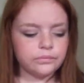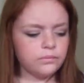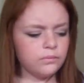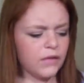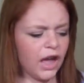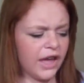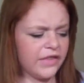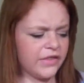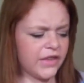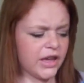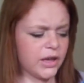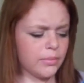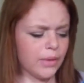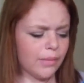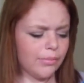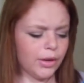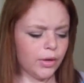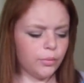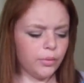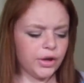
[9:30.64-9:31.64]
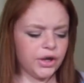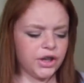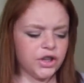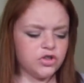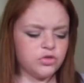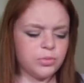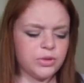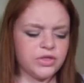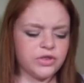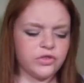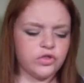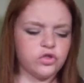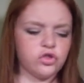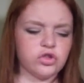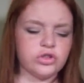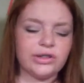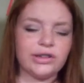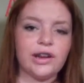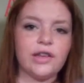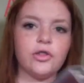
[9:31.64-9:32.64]
I think it might be a 1 inch, but this is
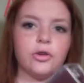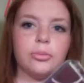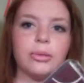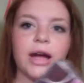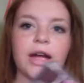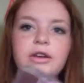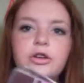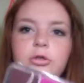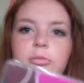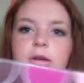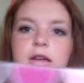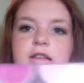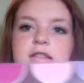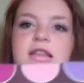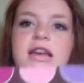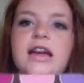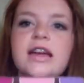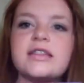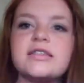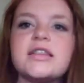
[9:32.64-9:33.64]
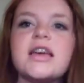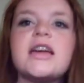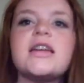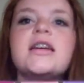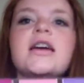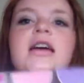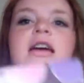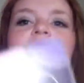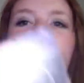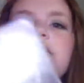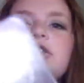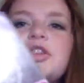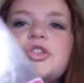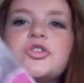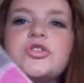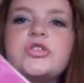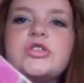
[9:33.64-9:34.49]
just another binder because, like I said, teachers